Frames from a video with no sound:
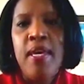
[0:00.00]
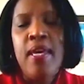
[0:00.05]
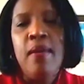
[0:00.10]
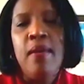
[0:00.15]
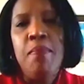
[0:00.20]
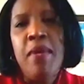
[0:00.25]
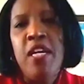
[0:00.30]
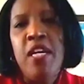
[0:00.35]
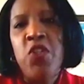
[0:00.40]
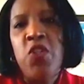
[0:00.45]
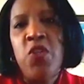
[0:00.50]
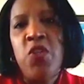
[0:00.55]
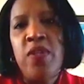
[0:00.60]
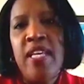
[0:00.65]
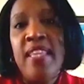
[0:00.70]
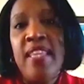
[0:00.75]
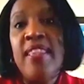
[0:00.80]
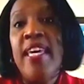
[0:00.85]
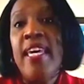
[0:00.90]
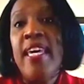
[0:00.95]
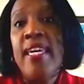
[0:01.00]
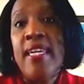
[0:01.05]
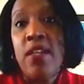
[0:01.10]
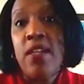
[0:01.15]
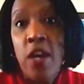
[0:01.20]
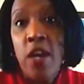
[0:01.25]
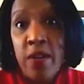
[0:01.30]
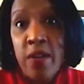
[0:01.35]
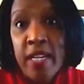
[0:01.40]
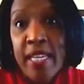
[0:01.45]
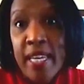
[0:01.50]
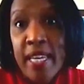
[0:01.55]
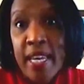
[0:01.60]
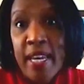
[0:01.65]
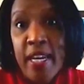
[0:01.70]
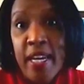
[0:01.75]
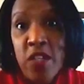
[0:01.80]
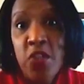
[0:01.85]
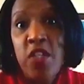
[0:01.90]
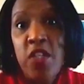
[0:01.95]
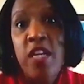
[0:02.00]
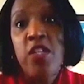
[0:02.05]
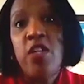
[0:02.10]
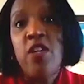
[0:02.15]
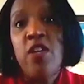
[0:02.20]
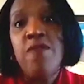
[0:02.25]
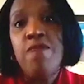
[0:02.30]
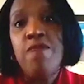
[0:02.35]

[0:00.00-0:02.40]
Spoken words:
and make sure that they are engaged and